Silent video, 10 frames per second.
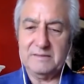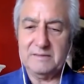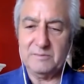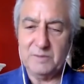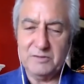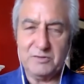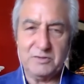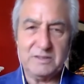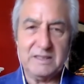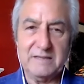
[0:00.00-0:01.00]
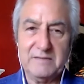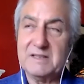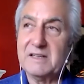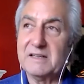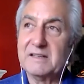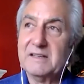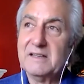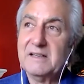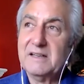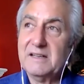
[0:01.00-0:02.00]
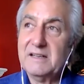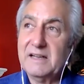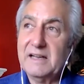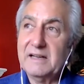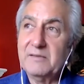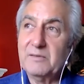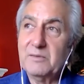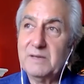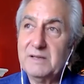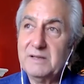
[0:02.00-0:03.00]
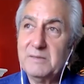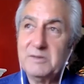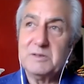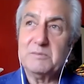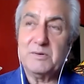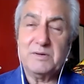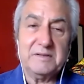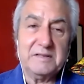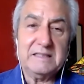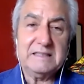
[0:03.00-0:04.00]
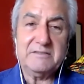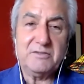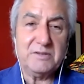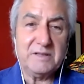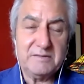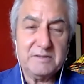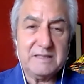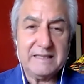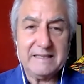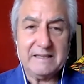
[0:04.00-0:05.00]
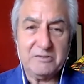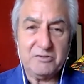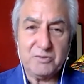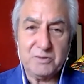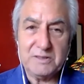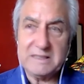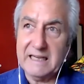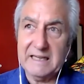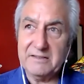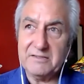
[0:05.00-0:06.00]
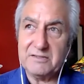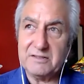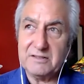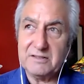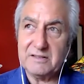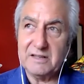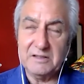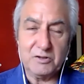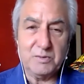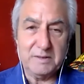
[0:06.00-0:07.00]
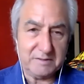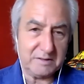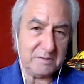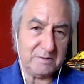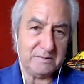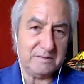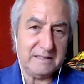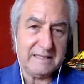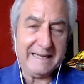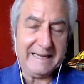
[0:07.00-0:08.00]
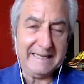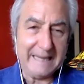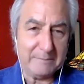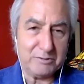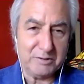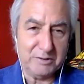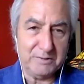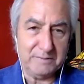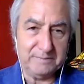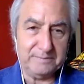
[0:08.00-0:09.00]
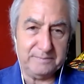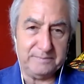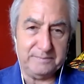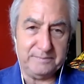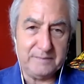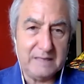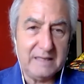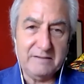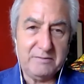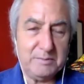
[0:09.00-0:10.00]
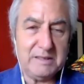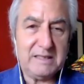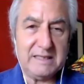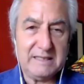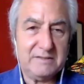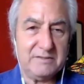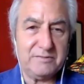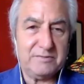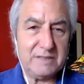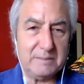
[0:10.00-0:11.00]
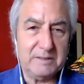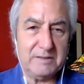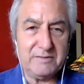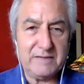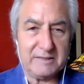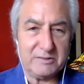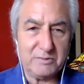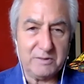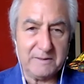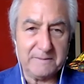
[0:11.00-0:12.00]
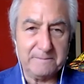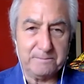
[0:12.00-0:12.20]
research and everything. And one of the most important things is you never take a source as unequivocal and absolute. Everybody has some of the facts wrong.